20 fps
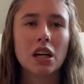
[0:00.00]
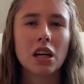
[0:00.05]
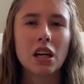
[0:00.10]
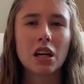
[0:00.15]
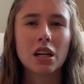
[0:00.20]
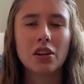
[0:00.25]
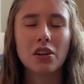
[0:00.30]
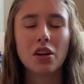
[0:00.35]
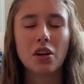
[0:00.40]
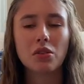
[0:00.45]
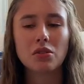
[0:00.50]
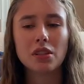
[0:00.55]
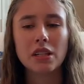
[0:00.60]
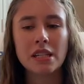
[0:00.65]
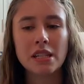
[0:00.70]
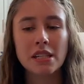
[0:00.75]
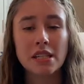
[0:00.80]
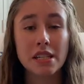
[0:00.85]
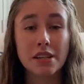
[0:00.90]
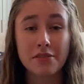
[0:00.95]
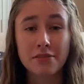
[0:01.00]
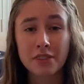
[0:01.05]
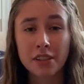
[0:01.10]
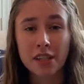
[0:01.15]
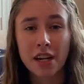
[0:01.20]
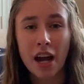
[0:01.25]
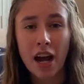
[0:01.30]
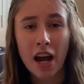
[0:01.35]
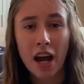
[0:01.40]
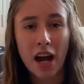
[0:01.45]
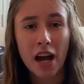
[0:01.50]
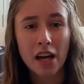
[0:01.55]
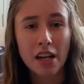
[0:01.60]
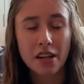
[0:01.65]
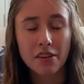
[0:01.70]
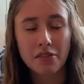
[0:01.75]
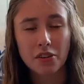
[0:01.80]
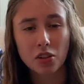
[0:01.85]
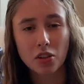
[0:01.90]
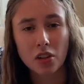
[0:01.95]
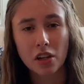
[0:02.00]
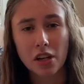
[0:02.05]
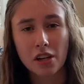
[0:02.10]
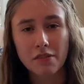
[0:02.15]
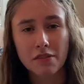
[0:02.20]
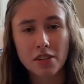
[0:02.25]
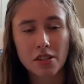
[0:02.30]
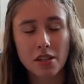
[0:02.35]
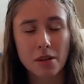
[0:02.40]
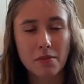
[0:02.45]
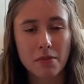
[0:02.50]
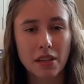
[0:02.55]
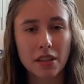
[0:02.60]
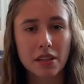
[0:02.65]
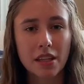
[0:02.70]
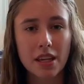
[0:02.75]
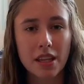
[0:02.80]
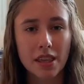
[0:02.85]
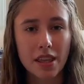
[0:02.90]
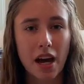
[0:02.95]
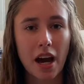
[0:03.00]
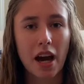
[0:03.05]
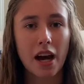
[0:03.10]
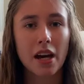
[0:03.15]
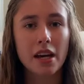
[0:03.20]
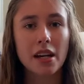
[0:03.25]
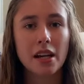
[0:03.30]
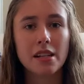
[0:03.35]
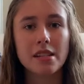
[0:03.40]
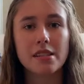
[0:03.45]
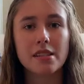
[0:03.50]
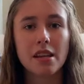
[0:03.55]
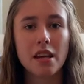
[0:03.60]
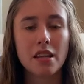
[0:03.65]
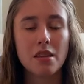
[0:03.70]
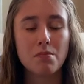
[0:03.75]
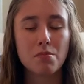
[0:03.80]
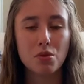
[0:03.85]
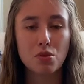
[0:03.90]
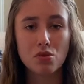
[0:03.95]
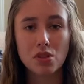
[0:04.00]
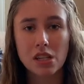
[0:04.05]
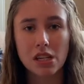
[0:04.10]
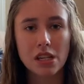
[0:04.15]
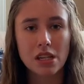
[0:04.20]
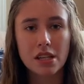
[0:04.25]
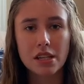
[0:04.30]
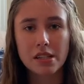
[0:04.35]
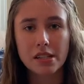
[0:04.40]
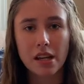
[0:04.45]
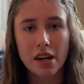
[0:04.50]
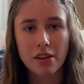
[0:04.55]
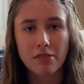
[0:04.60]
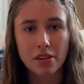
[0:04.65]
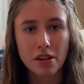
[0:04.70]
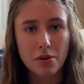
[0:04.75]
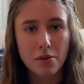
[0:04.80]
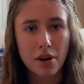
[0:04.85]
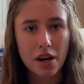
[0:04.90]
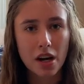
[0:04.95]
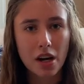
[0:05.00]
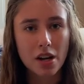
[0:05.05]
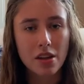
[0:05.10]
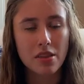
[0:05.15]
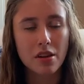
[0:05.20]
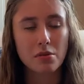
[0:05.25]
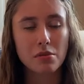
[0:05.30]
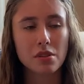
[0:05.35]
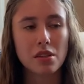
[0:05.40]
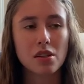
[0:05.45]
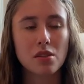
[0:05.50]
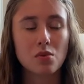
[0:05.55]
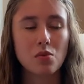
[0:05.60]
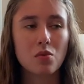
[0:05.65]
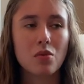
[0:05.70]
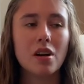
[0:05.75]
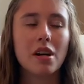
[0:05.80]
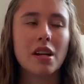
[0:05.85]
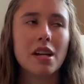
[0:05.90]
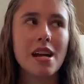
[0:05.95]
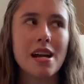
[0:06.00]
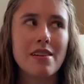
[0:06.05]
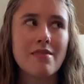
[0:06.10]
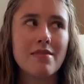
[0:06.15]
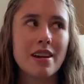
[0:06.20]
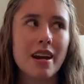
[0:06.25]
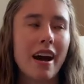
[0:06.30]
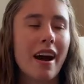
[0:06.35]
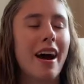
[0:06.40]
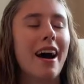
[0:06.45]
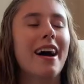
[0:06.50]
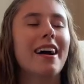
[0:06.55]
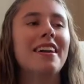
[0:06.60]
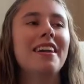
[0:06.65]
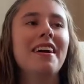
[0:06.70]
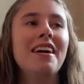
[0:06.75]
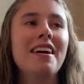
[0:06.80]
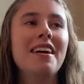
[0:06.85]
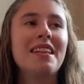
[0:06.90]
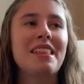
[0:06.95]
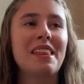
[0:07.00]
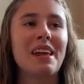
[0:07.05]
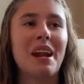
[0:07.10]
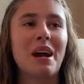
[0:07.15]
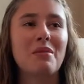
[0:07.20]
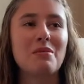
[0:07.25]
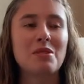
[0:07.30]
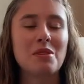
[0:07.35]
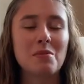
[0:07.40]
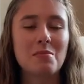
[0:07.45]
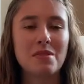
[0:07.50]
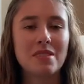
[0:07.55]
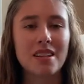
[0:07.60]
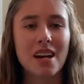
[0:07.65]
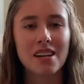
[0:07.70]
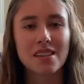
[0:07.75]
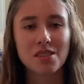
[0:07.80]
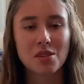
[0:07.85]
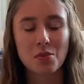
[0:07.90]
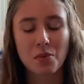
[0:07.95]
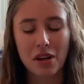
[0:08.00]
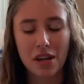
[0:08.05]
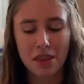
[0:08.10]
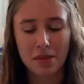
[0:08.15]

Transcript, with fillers: I don't know, like different hat. If you're looking for something like that, I'd say the boutiques everywhere. There was this one navy hat that I was obsessed with,